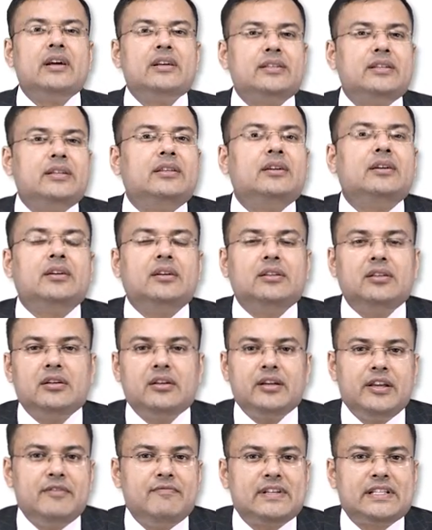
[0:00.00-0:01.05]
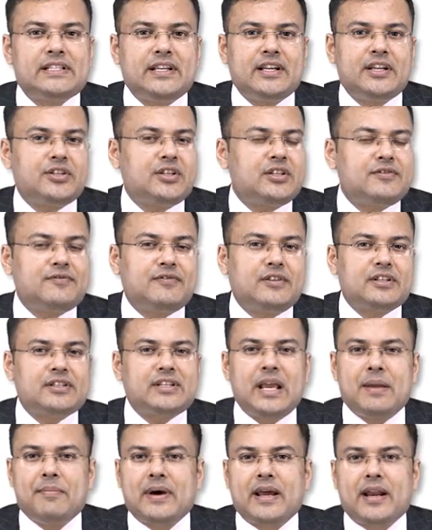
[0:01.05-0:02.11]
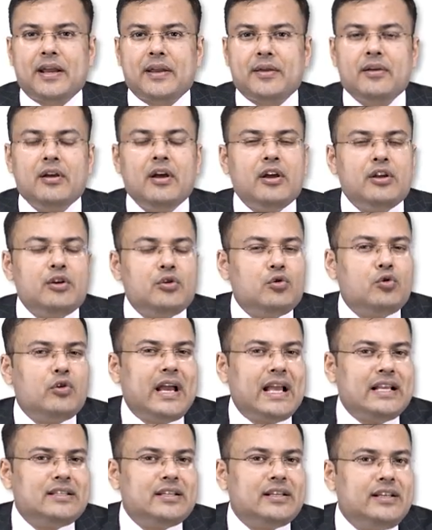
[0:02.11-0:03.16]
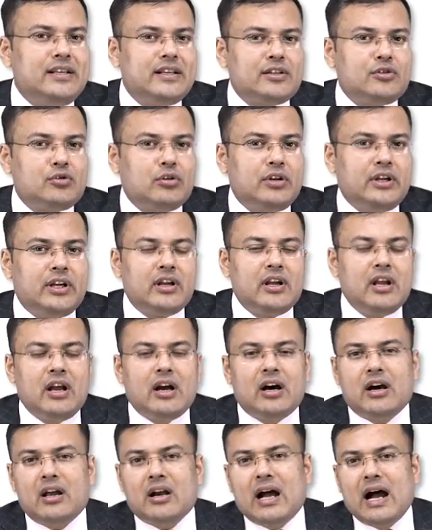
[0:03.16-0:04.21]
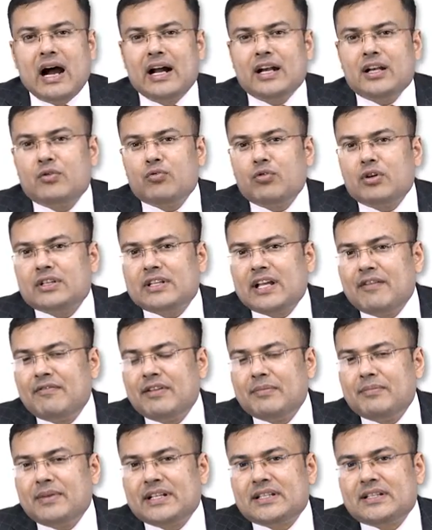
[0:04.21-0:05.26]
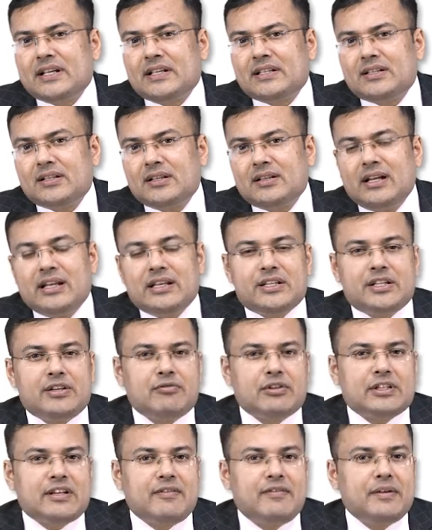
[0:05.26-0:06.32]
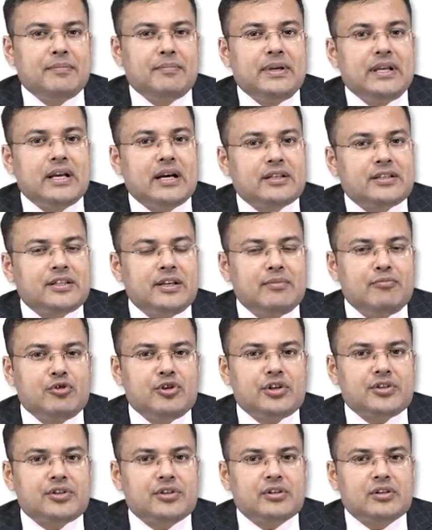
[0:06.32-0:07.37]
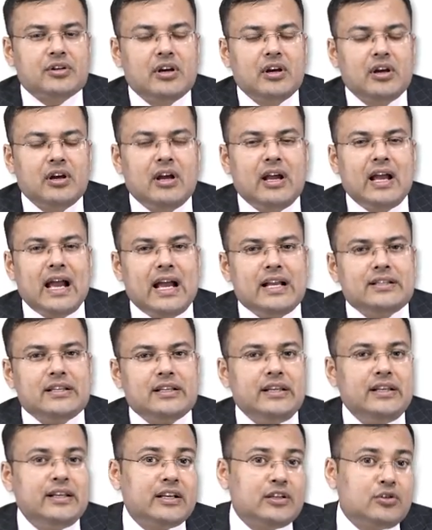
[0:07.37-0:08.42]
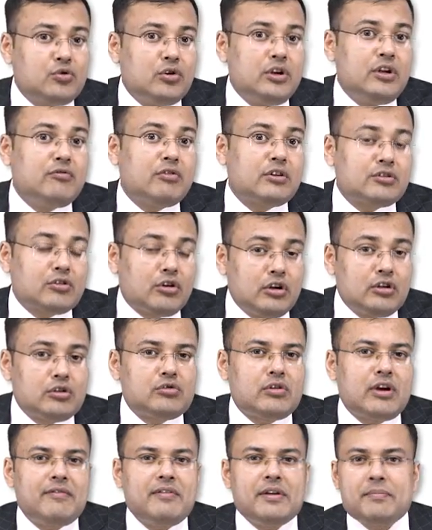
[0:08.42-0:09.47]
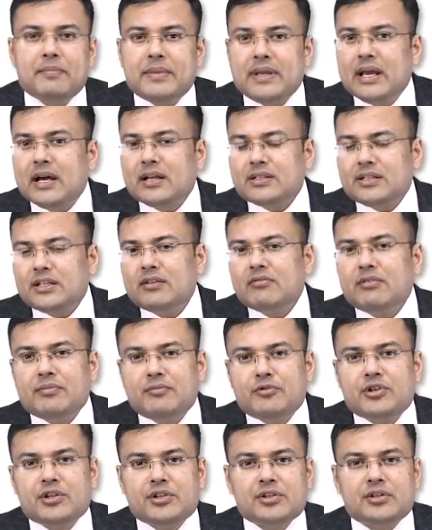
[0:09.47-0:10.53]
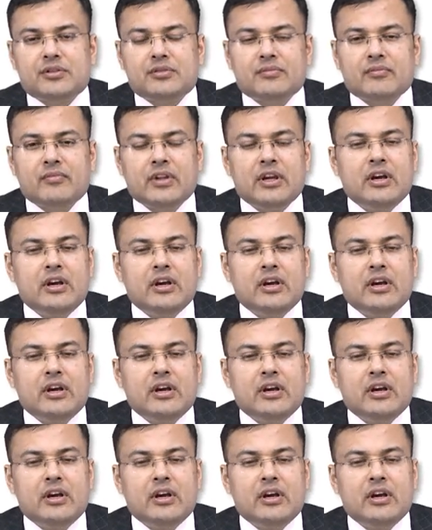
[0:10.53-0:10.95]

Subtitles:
See the other investigations. First, MRI. You know Angelina Jolie. Her aunt was having breast cancer and she was having BRCA mutation. Angelina Jolie was also having BRCA1 mutation.